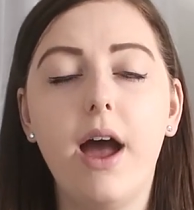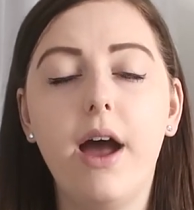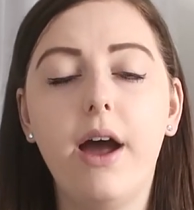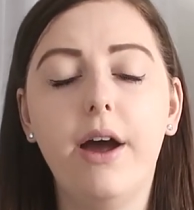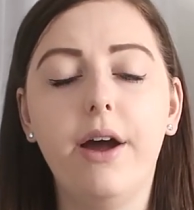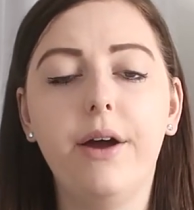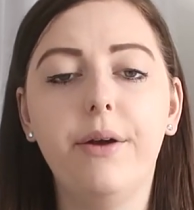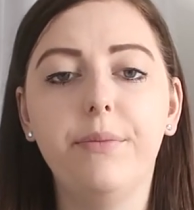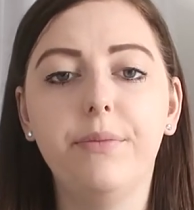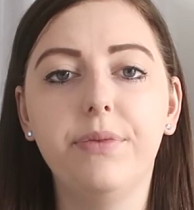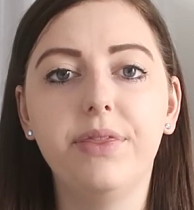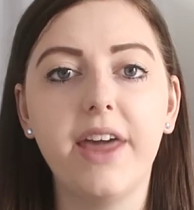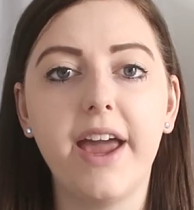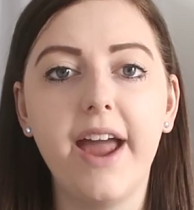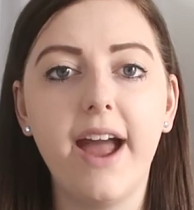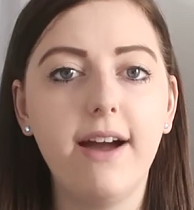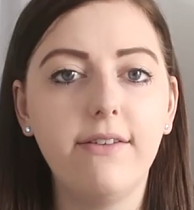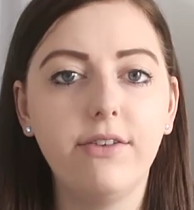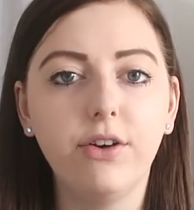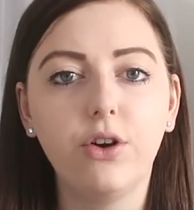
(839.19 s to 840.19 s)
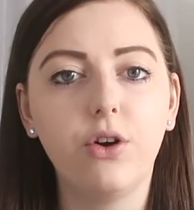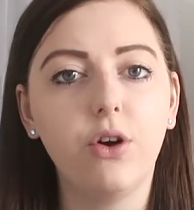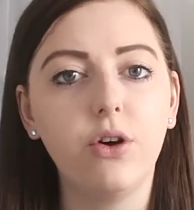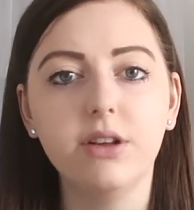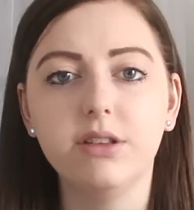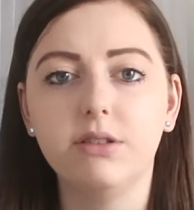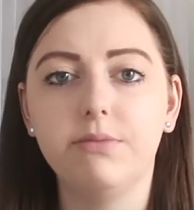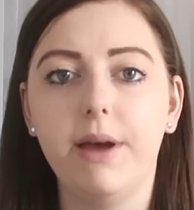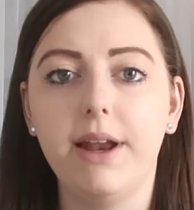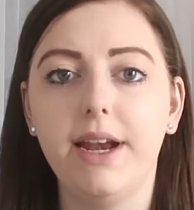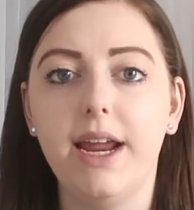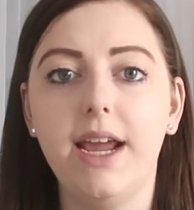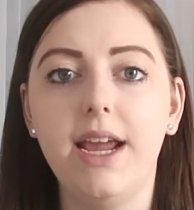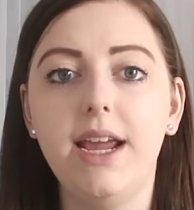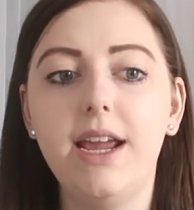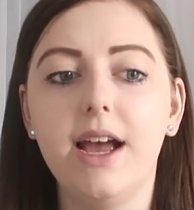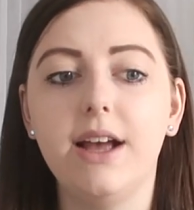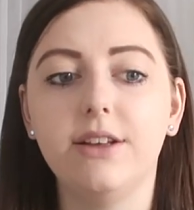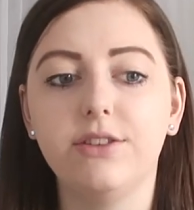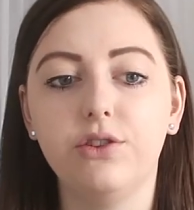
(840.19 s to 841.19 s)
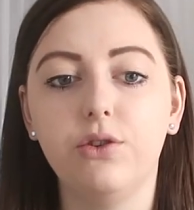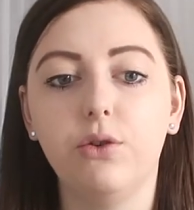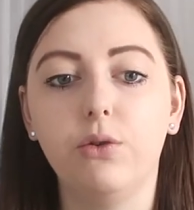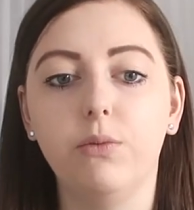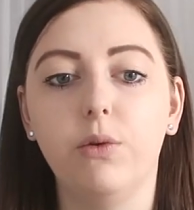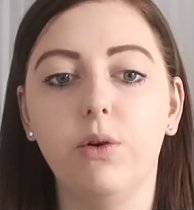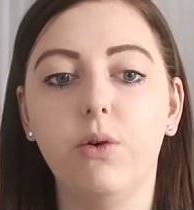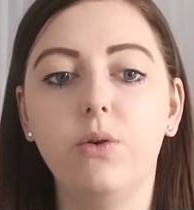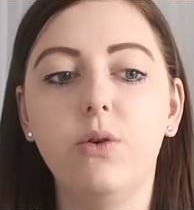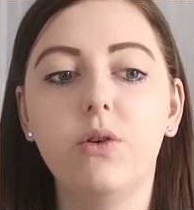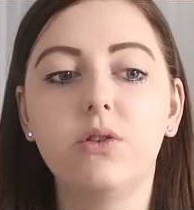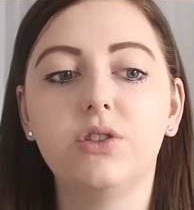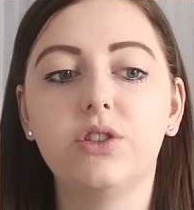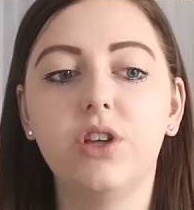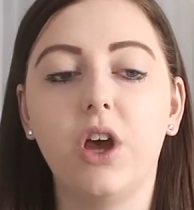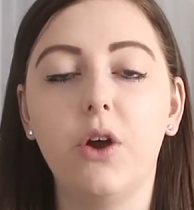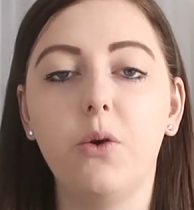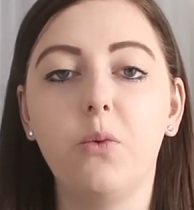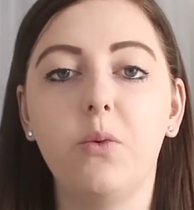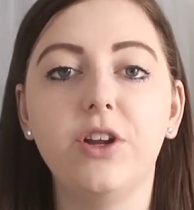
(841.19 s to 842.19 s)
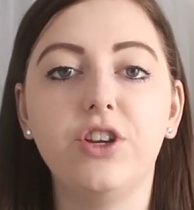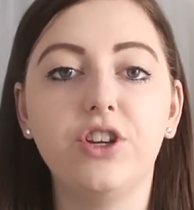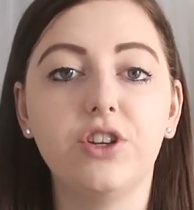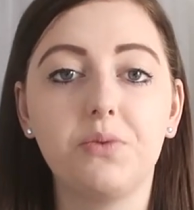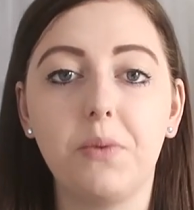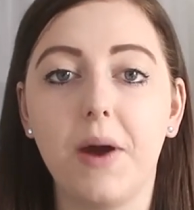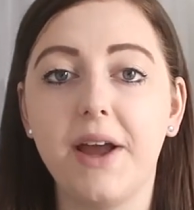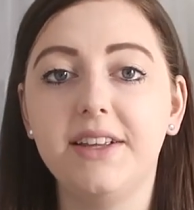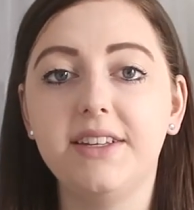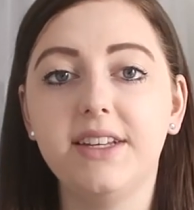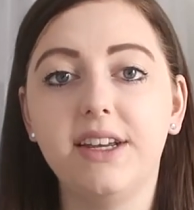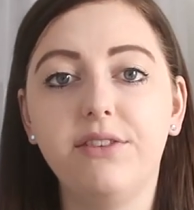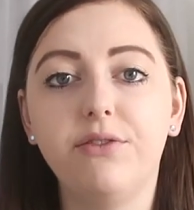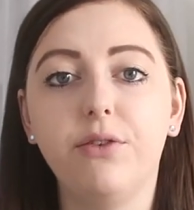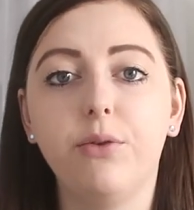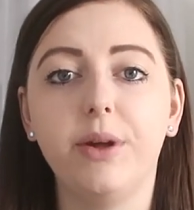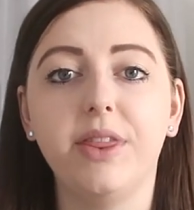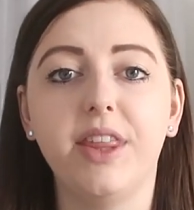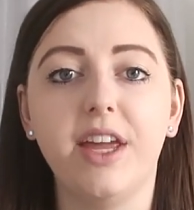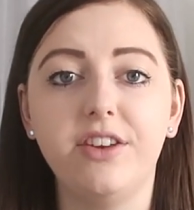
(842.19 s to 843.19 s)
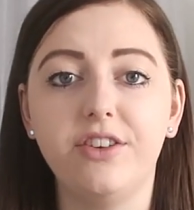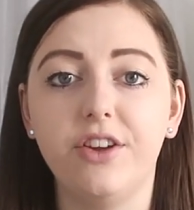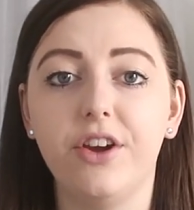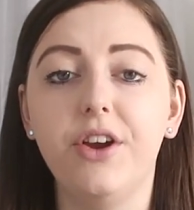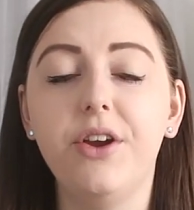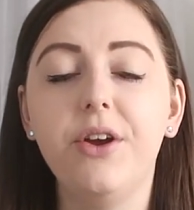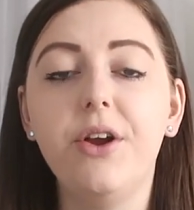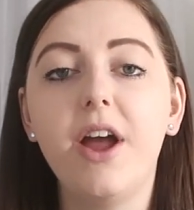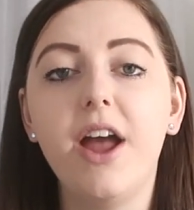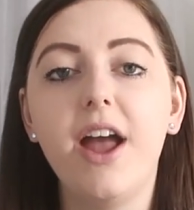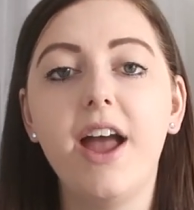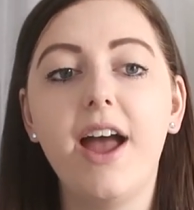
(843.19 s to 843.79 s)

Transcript: um, they haven't got as many as normal, so we're just waiting for when they do.